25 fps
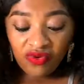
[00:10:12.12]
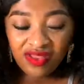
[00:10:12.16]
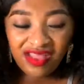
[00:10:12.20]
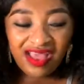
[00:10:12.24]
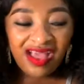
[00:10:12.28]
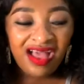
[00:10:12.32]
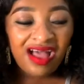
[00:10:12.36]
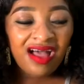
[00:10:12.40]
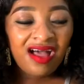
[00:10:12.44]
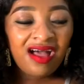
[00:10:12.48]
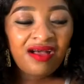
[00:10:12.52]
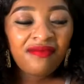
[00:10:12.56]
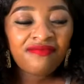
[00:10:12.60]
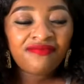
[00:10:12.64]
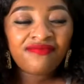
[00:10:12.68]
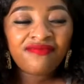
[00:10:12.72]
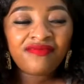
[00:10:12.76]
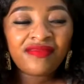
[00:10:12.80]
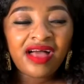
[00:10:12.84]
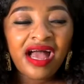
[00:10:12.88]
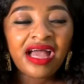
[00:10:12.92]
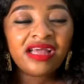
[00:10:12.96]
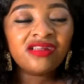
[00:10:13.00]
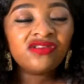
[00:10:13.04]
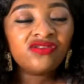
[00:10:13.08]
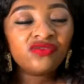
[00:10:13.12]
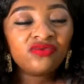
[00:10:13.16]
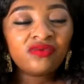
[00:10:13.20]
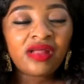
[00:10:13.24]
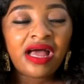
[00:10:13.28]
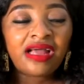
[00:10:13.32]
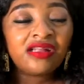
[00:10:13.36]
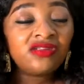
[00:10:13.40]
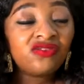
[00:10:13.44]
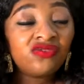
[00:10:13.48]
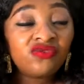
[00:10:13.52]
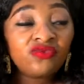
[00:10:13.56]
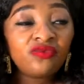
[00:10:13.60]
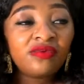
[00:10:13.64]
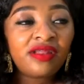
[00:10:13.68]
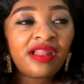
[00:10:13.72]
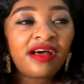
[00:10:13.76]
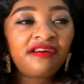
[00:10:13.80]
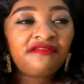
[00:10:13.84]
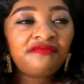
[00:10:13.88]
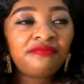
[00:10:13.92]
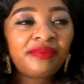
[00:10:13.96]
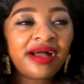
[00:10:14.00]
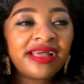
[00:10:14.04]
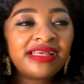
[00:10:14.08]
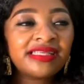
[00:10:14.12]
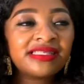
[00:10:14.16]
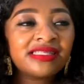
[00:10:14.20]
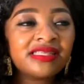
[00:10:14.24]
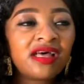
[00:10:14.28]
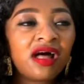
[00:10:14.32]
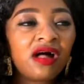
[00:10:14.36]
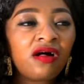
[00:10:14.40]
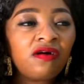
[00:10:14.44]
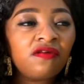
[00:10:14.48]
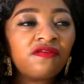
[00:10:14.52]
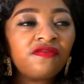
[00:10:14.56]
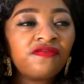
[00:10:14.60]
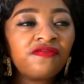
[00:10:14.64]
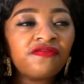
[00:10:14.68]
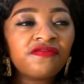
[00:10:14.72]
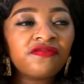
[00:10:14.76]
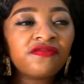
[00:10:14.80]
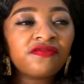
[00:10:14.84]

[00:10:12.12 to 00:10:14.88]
yeah, I do love myself.